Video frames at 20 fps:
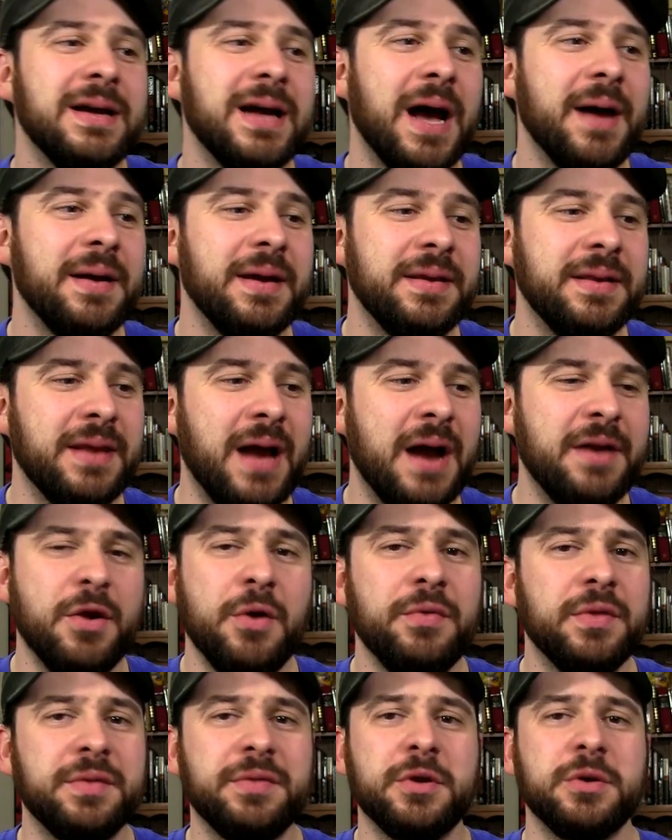I, I
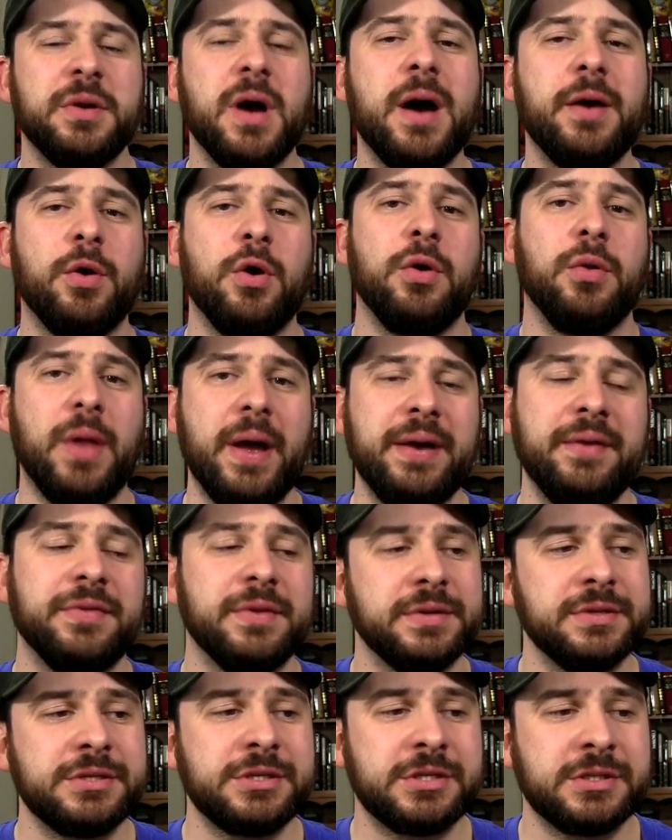know that they're not all like this.